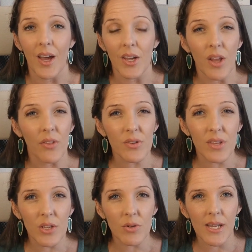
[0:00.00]
Another
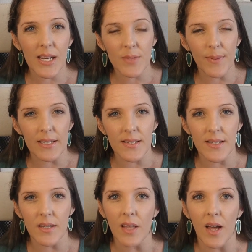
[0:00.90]
thing you can expect to
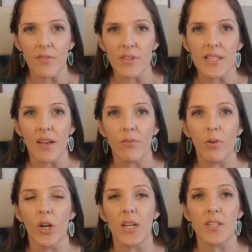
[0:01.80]
see a lot of in South
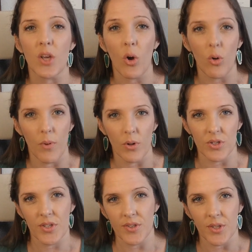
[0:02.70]
Florida is
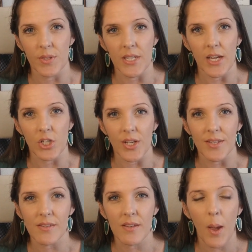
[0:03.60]
homeowners
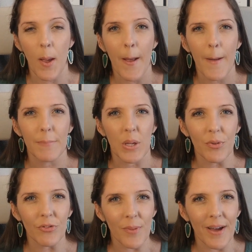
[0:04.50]
associations.
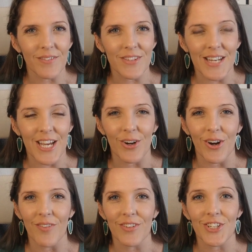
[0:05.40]
People from out of state
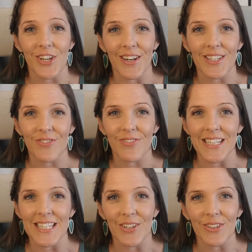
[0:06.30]
are often shocked to
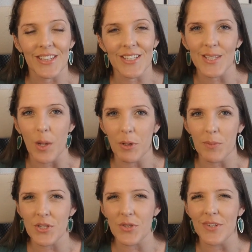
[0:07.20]
find out that the
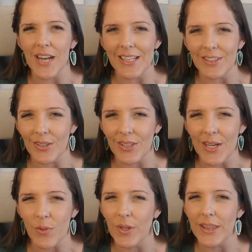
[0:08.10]
suburbs do not look
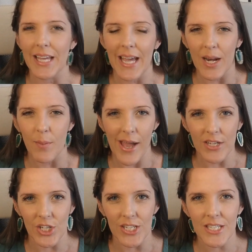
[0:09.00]
like what they had
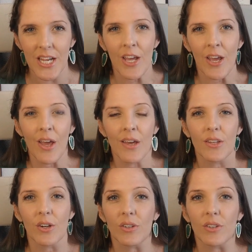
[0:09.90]
imagined.
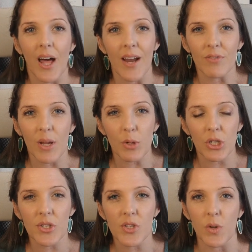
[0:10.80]
There are a lot of
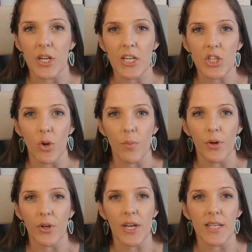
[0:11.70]
neighborhoods where each
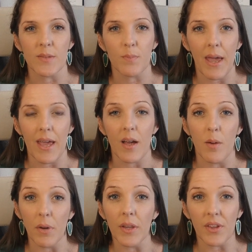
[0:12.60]
homeowner is paying a
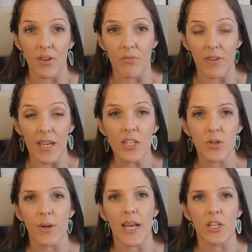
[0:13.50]
monthly fee
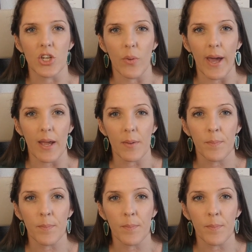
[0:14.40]
to an HOA,